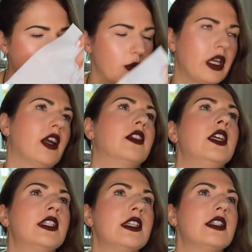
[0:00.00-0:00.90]
Oh my God,
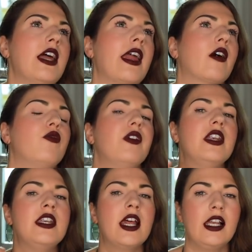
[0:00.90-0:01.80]
this is like
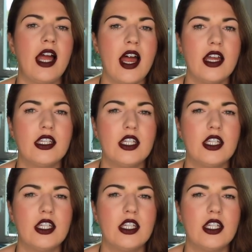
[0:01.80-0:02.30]
vanilla